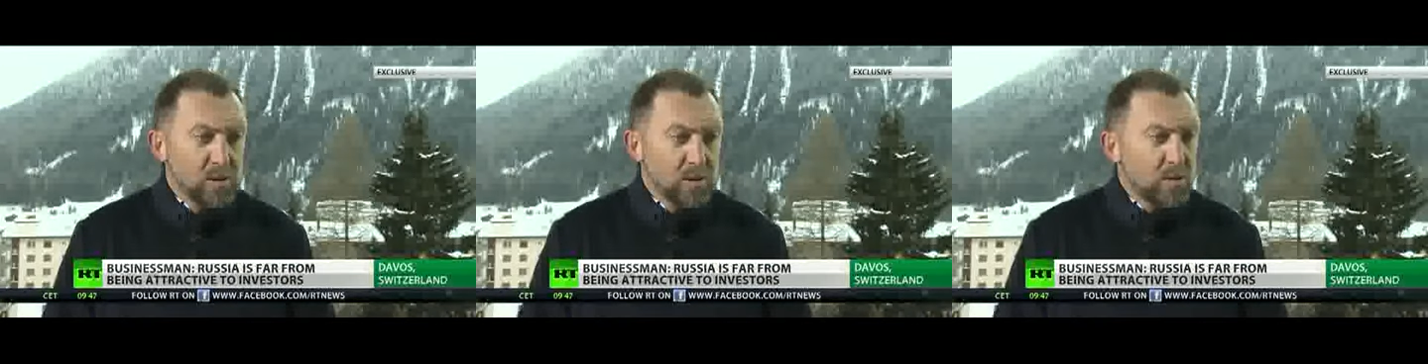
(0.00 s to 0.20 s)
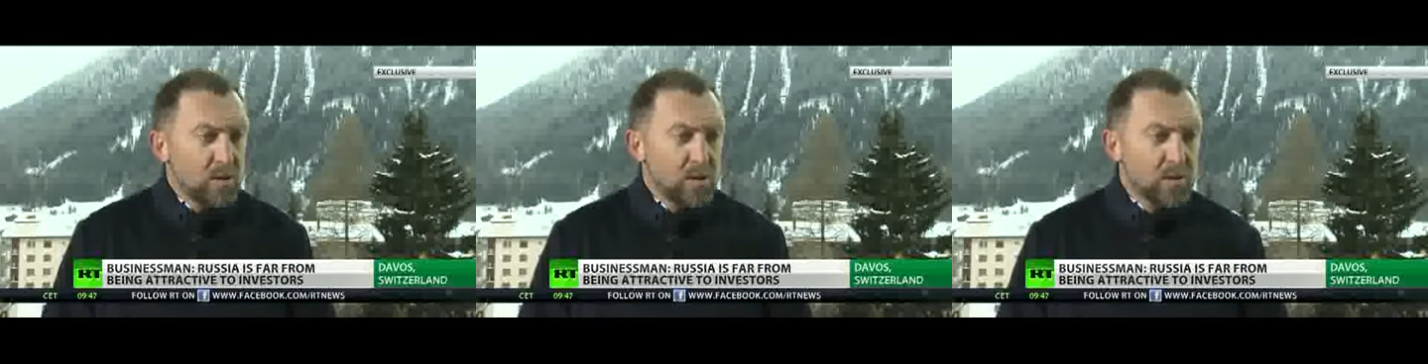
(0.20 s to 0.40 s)

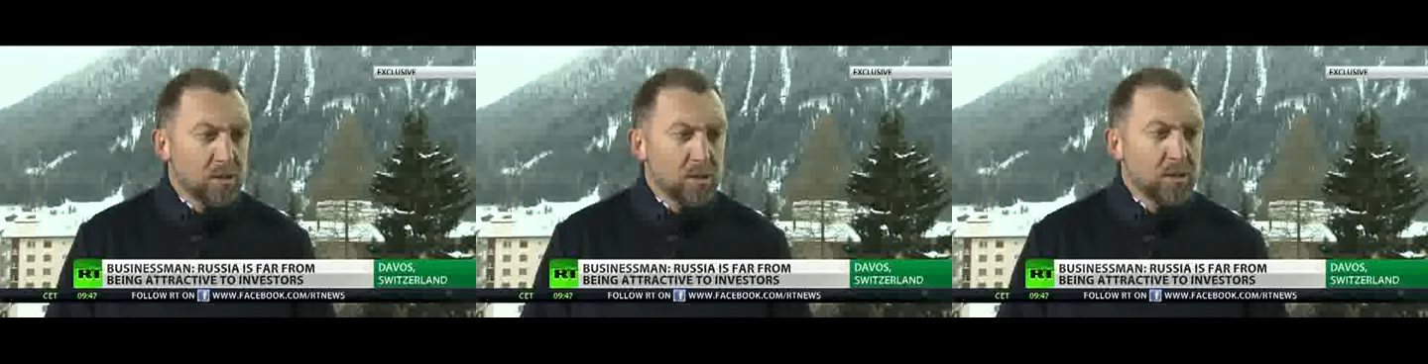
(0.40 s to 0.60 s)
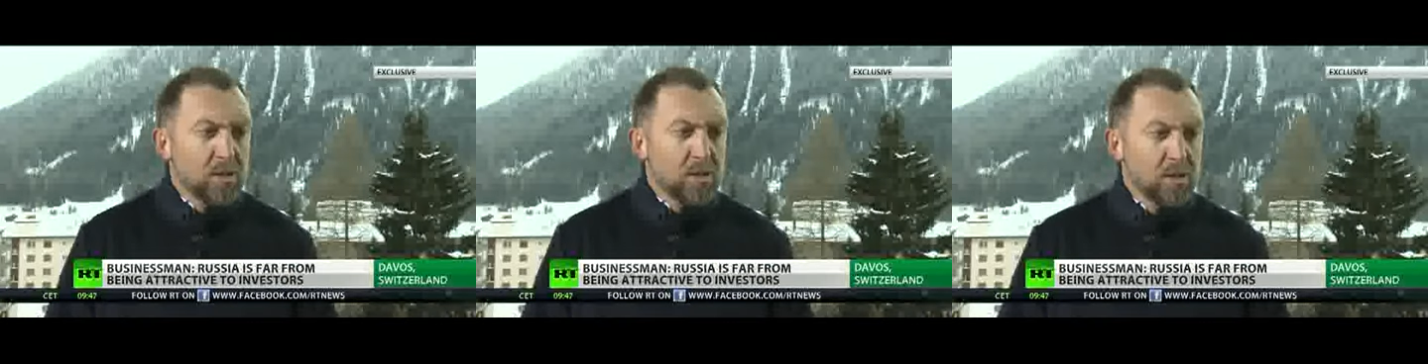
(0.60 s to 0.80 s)
This
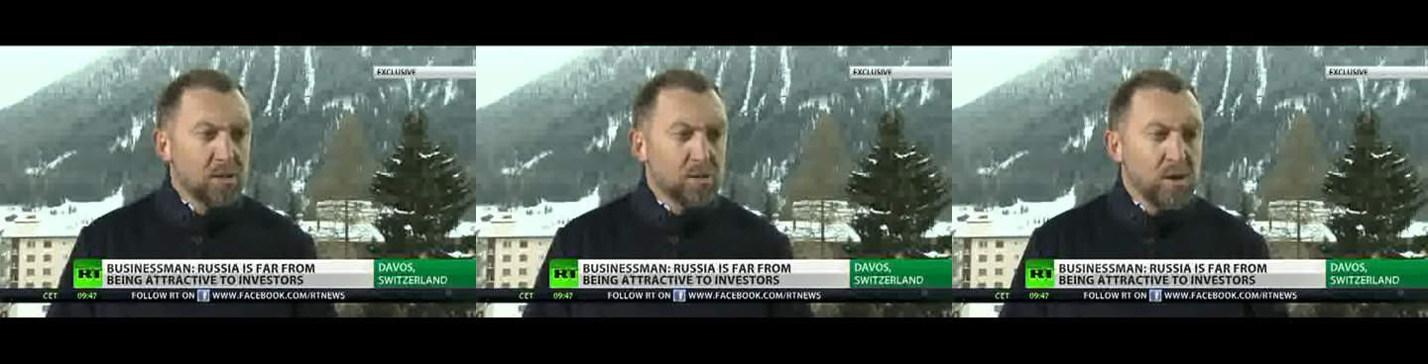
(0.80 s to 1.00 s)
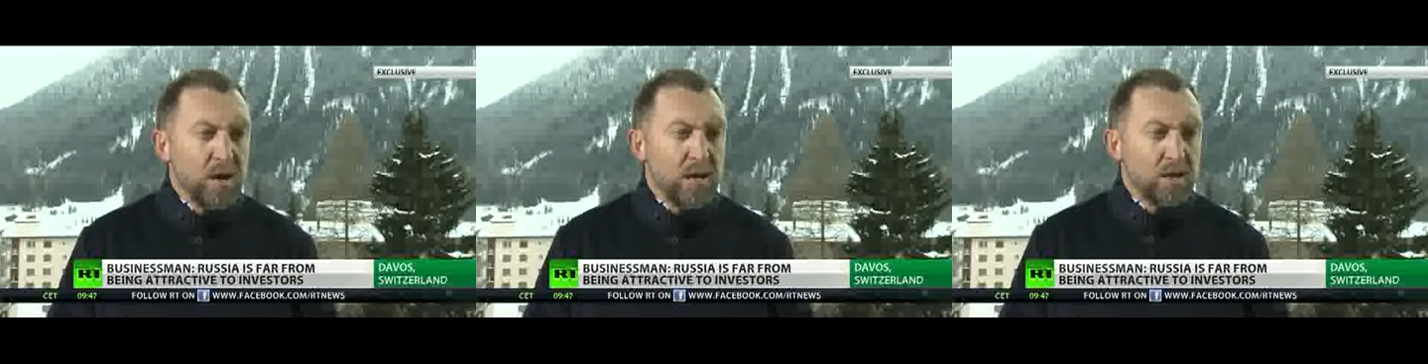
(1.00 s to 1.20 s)
is
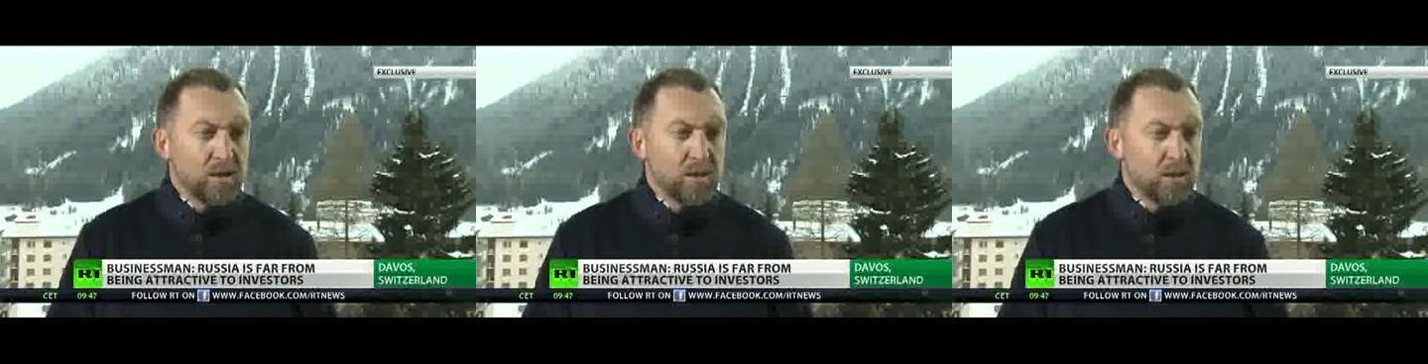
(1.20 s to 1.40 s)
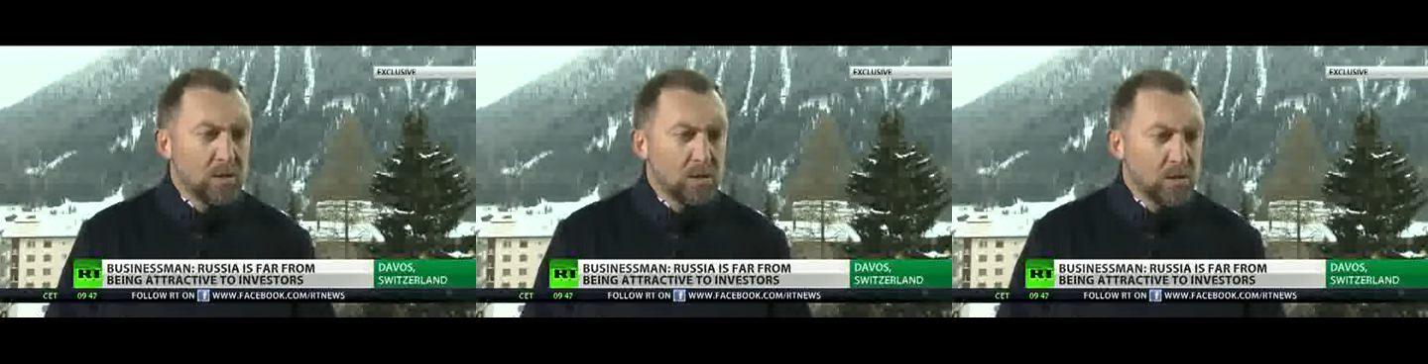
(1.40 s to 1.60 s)
a
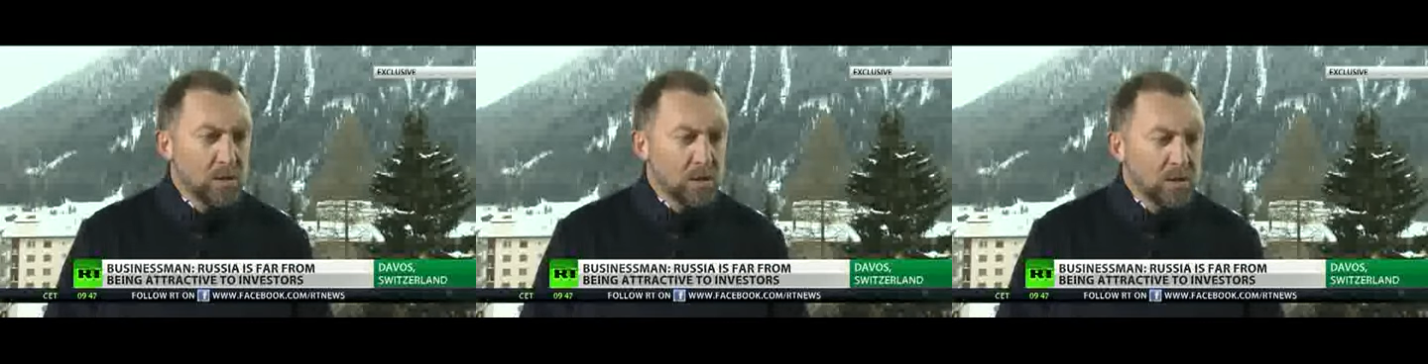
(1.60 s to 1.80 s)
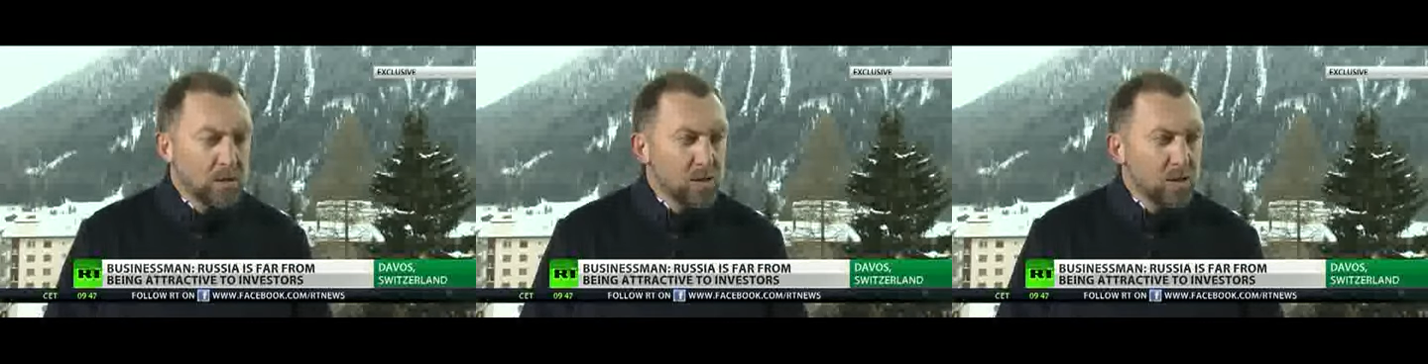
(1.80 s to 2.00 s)
reality. You know,
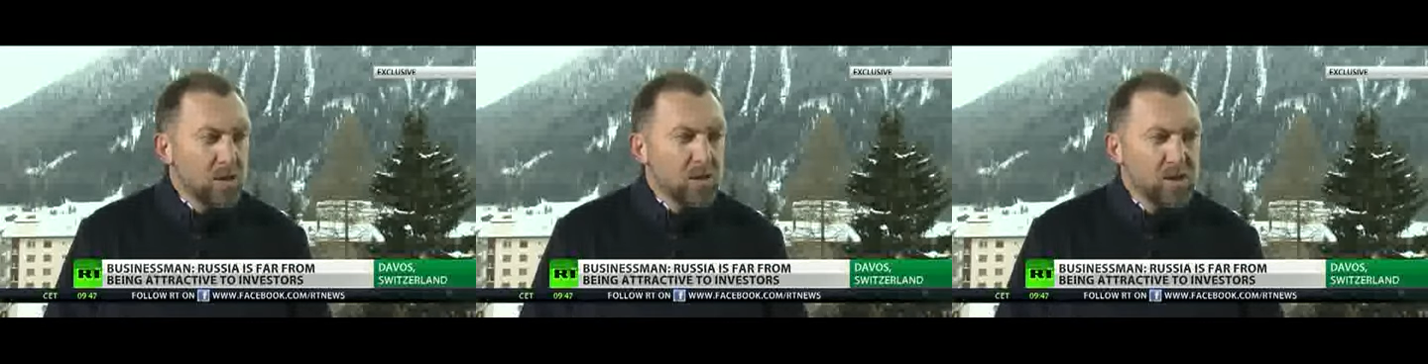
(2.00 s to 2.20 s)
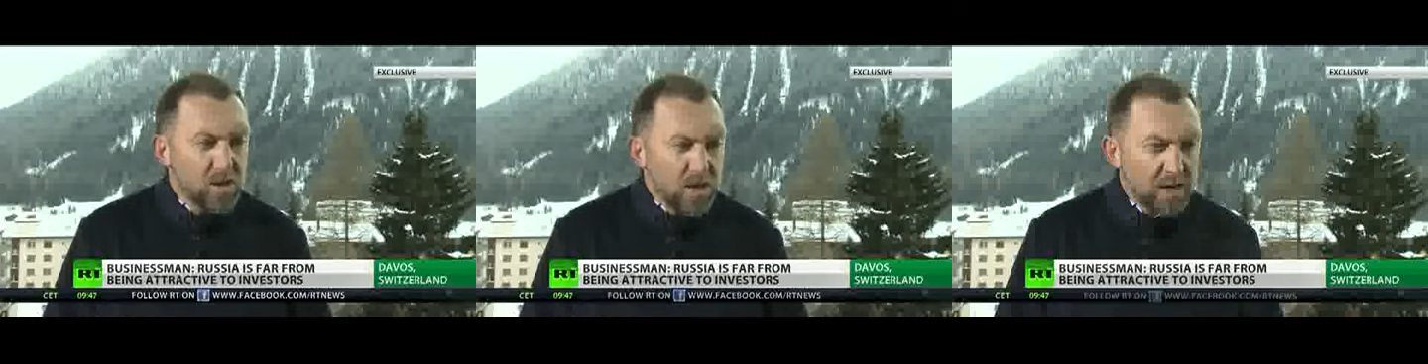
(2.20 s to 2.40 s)
it's
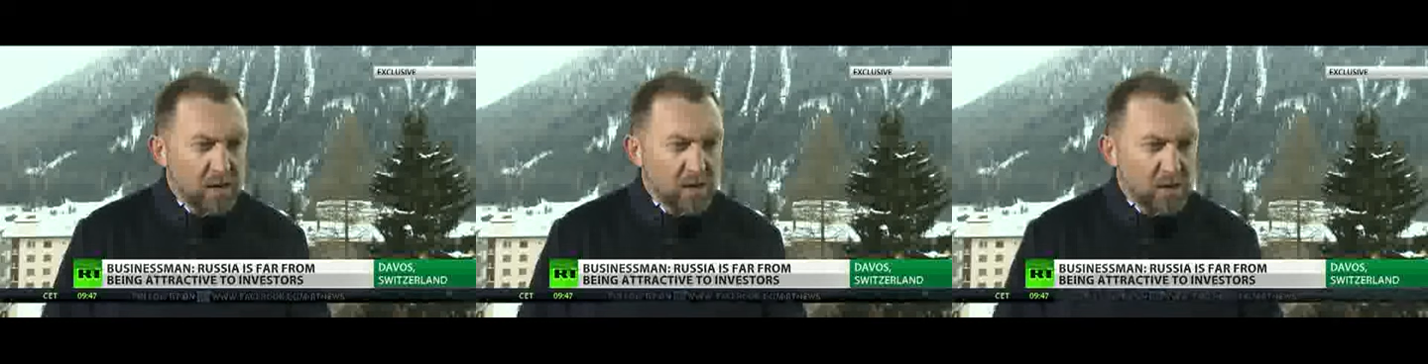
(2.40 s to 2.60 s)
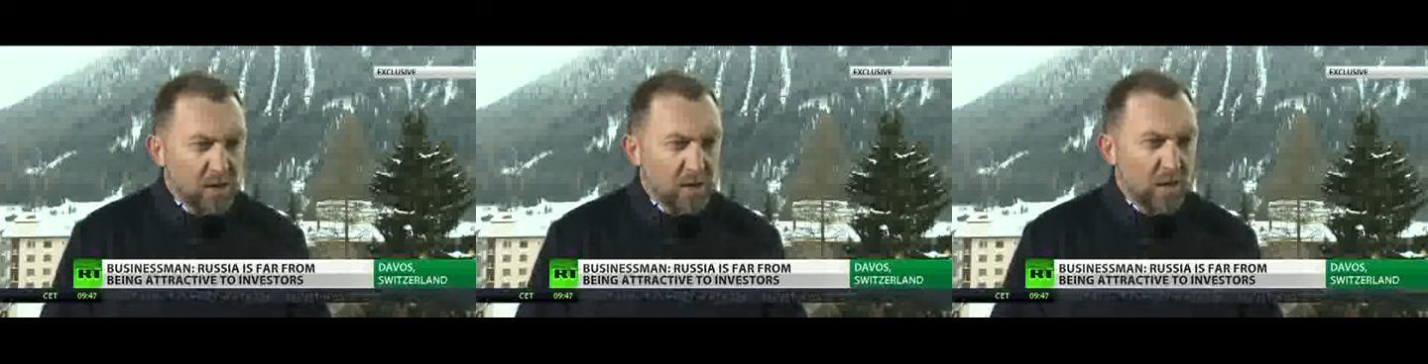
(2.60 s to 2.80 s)
not a
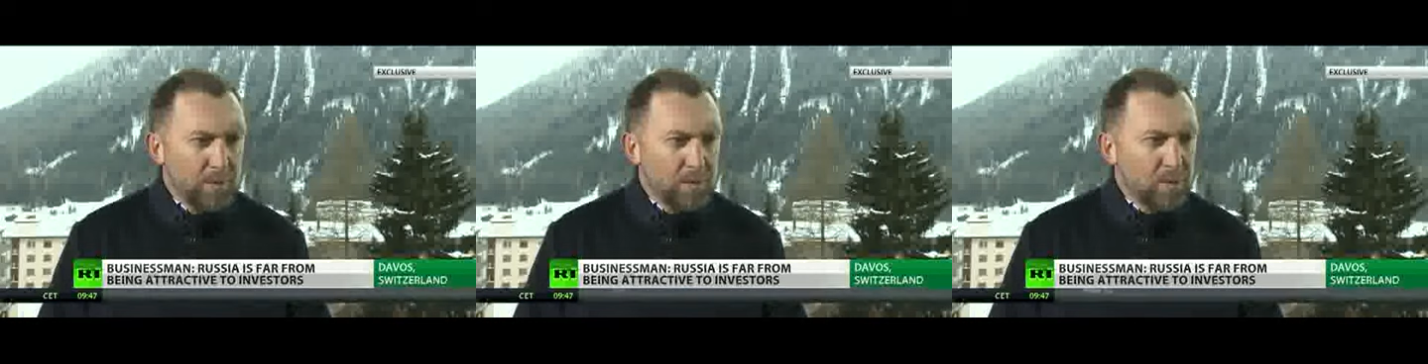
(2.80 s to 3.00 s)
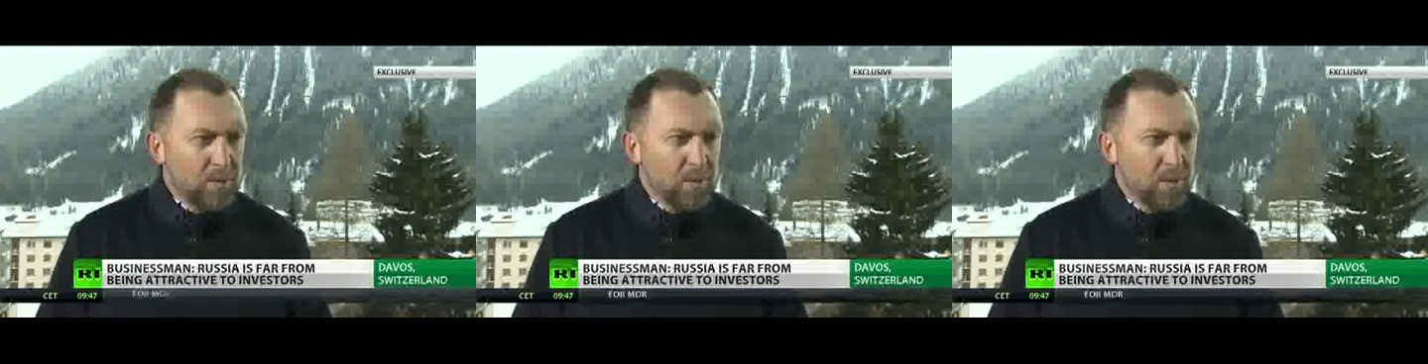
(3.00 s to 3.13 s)
charity club.